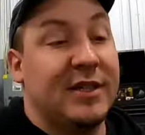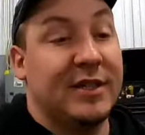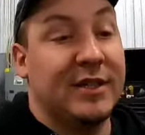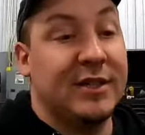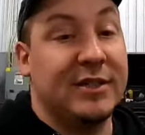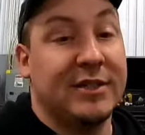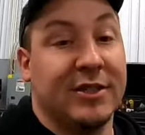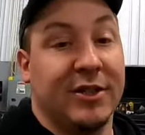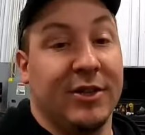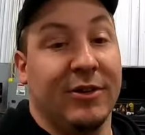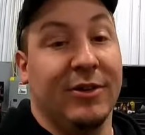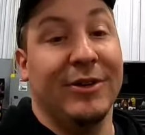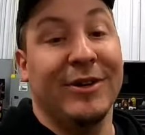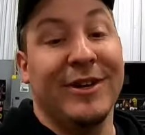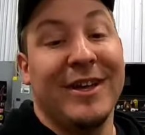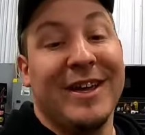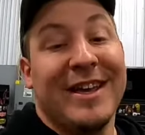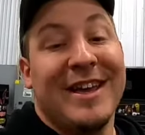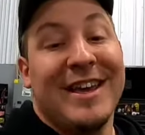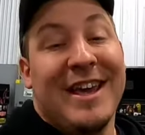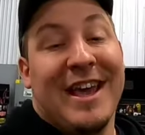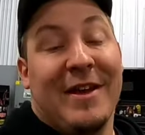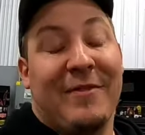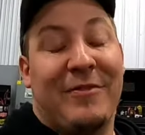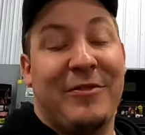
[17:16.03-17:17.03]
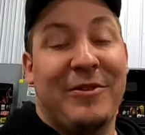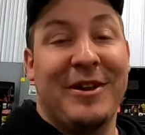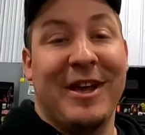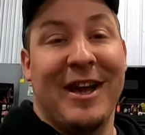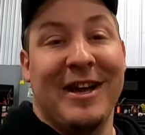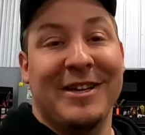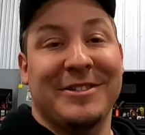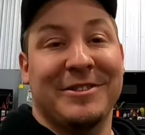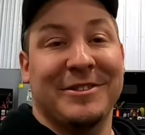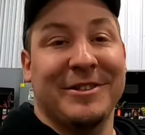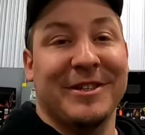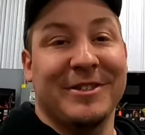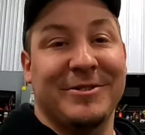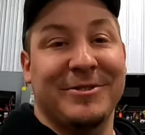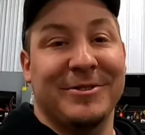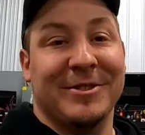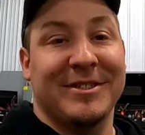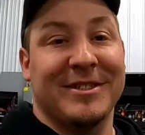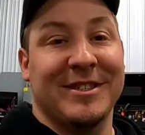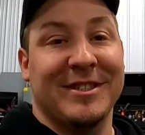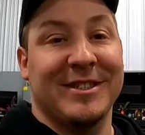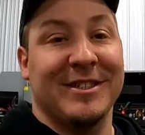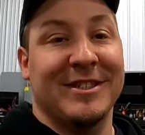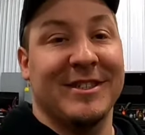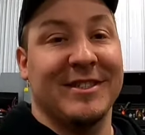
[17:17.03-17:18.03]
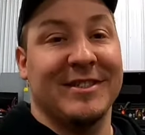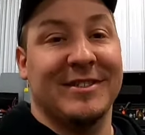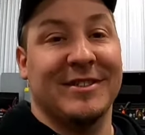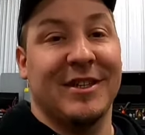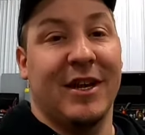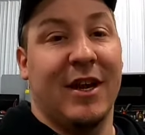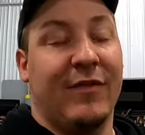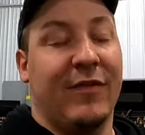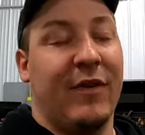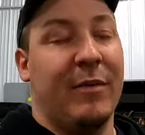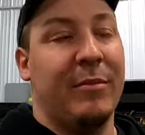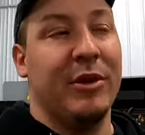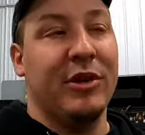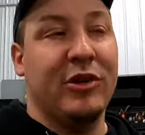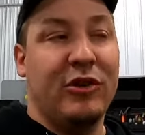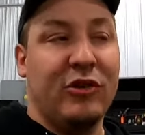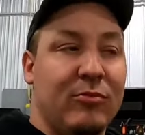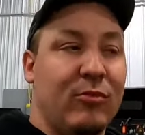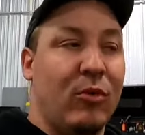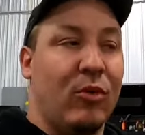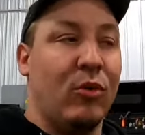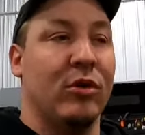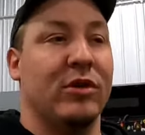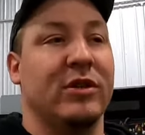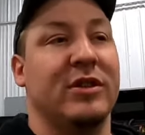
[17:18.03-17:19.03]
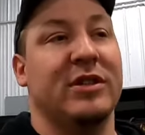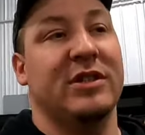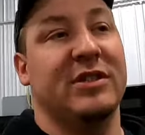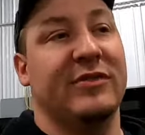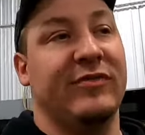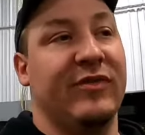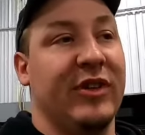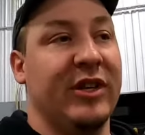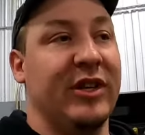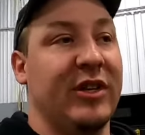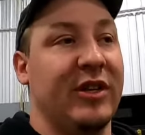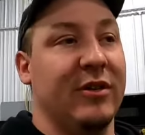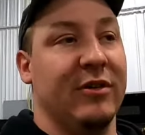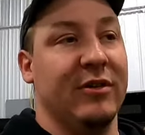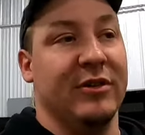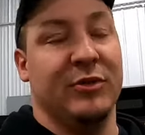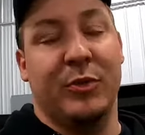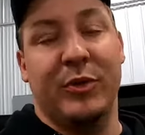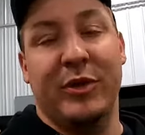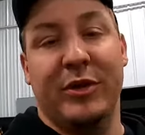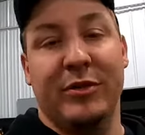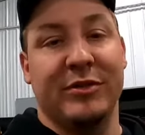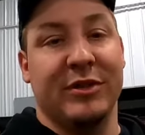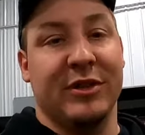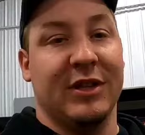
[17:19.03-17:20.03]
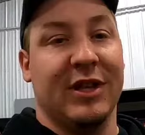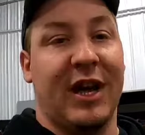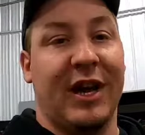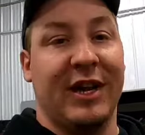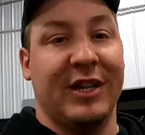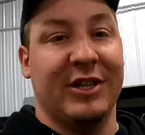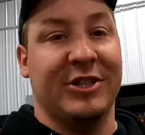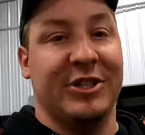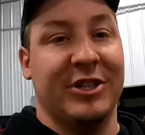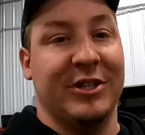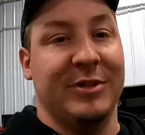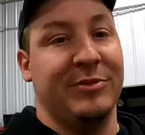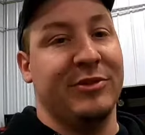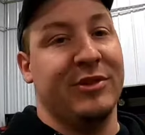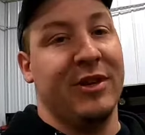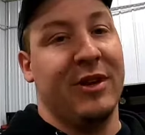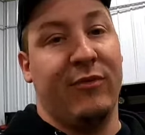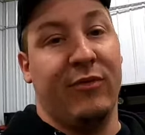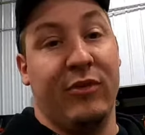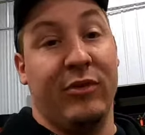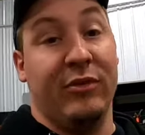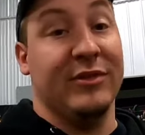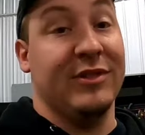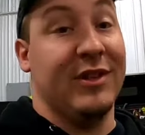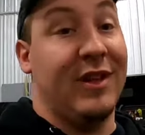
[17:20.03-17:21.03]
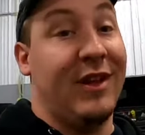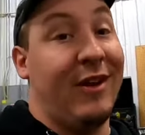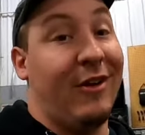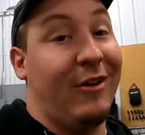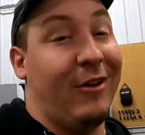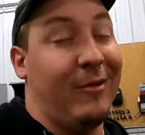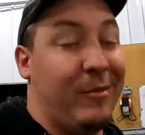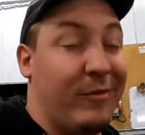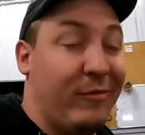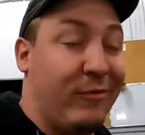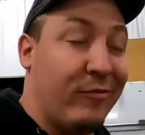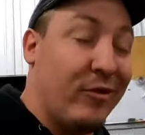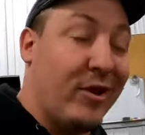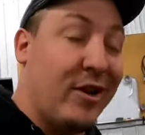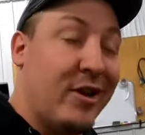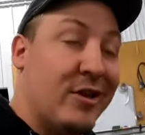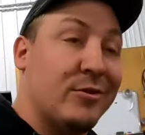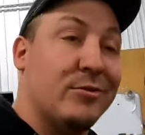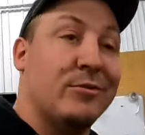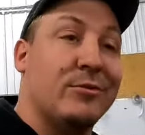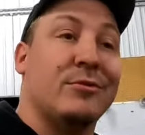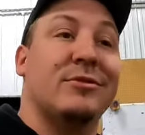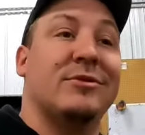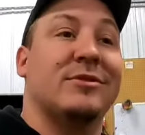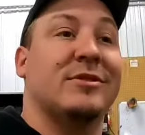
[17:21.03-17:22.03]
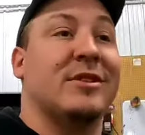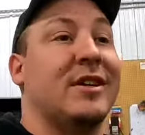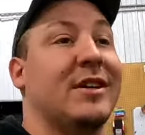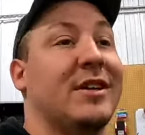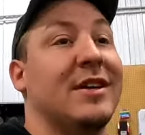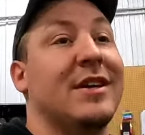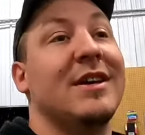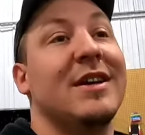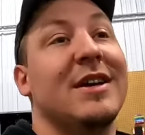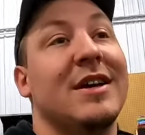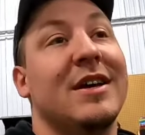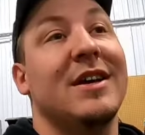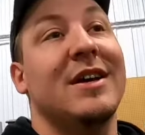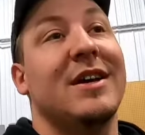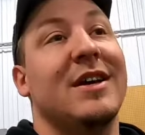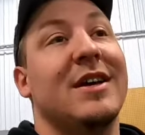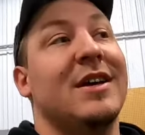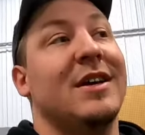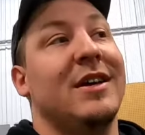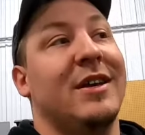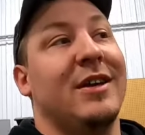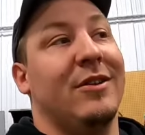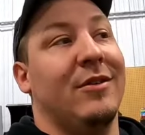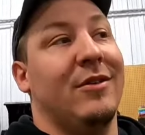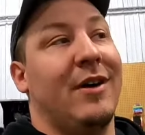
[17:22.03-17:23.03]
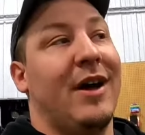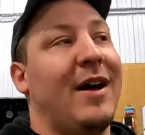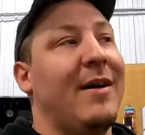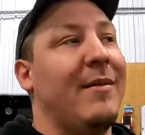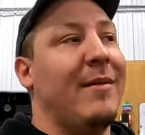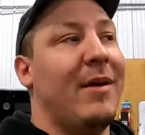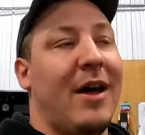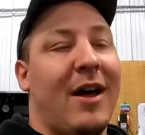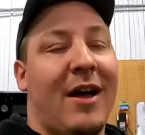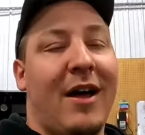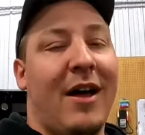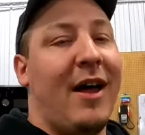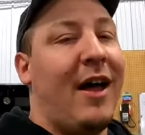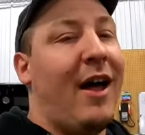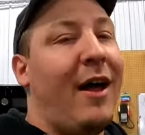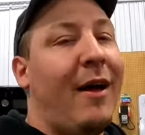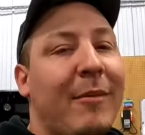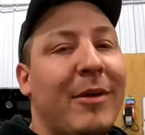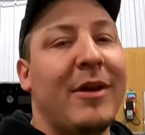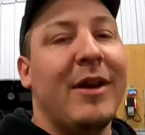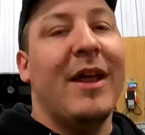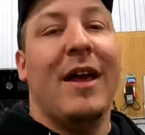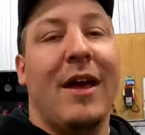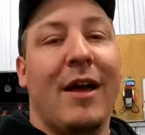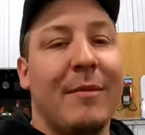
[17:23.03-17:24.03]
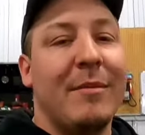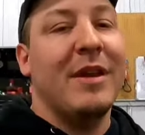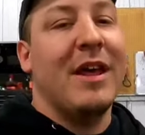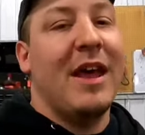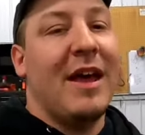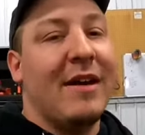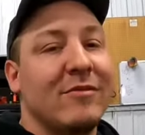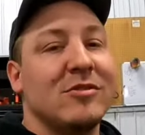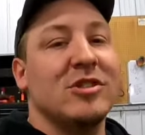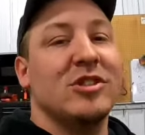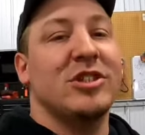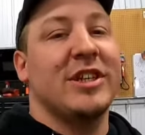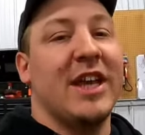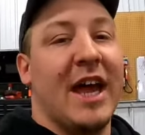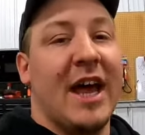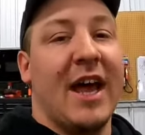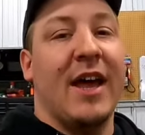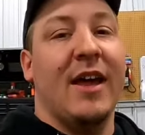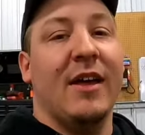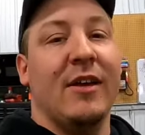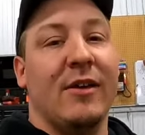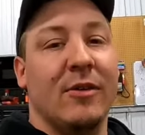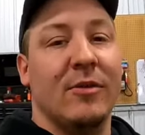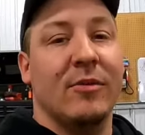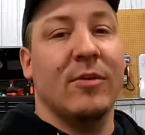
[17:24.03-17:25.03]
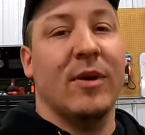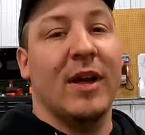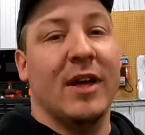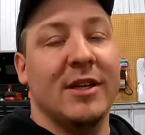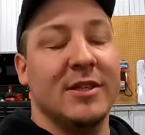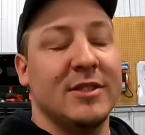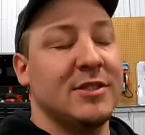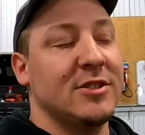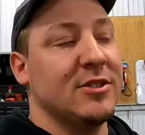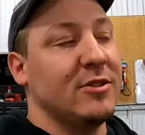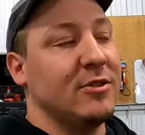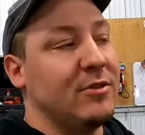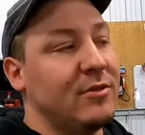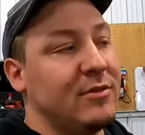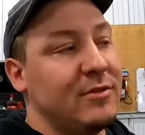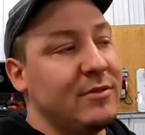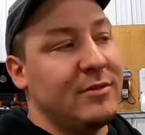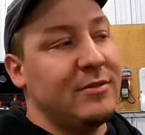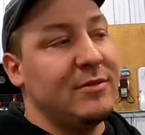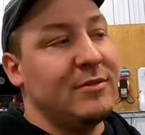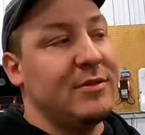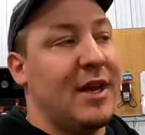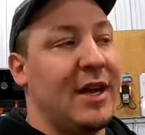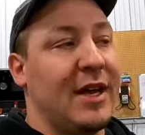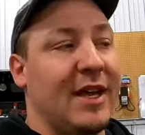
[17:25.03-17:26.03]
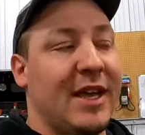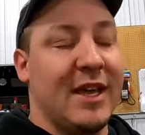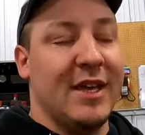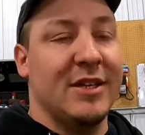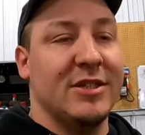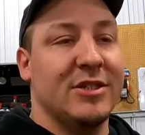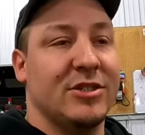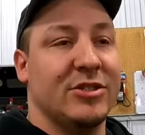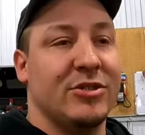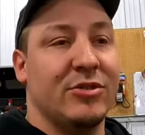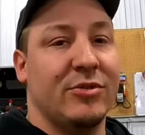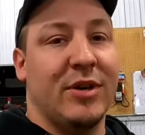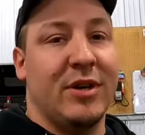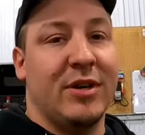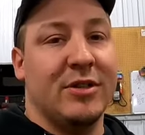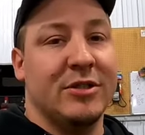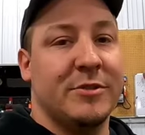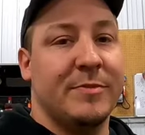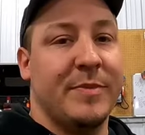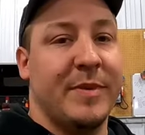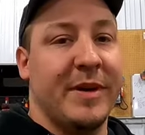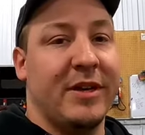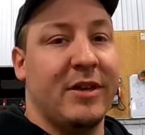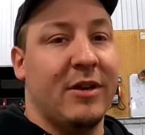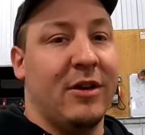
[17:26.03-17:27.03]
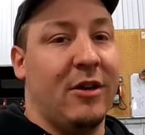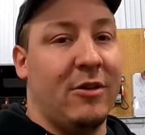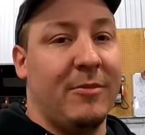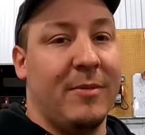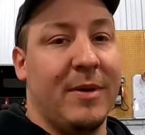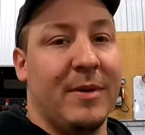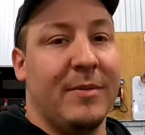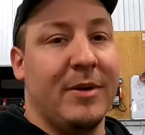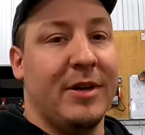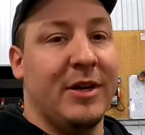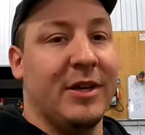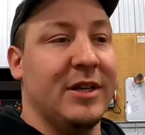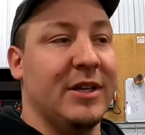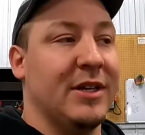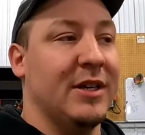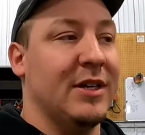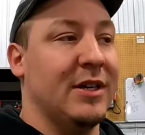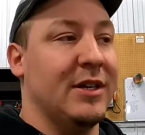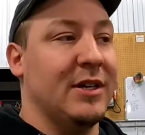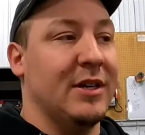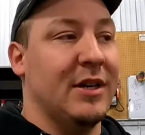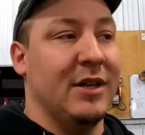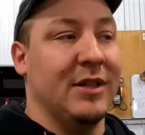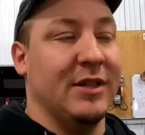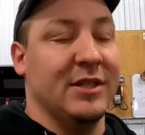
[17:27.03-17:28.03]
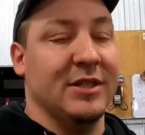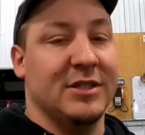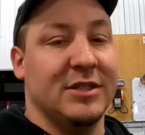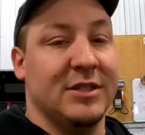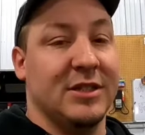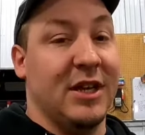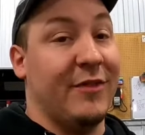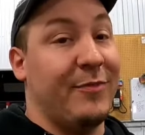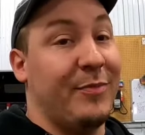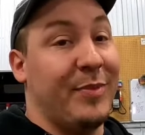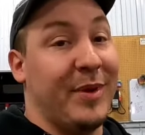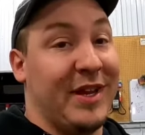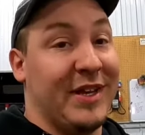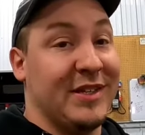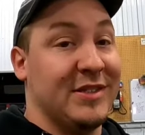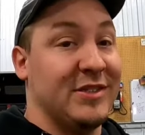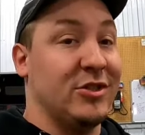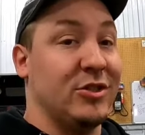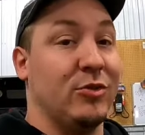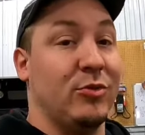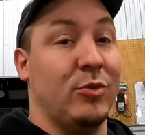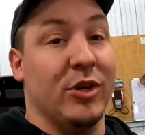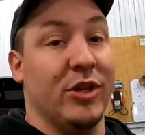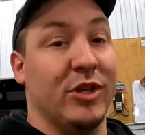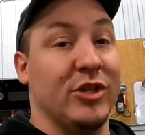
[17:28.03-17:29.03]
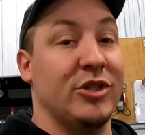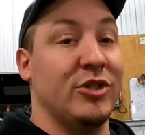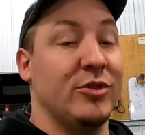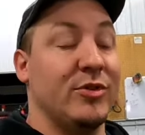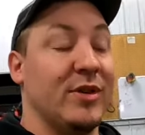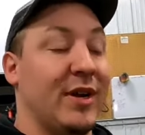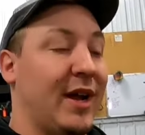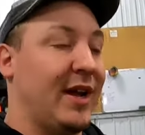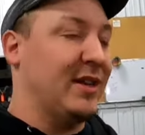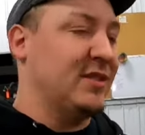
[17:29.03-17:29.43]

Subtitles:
So if you guys are interested in this stuff, I'm going to do more of these videos. We use a lot of cheap stuff. We use a lot of Harbor Freight tools, a lot of, you know, I'm an average guy, right? So I can't just go out spending all my money on this stuff, but I still want to do it.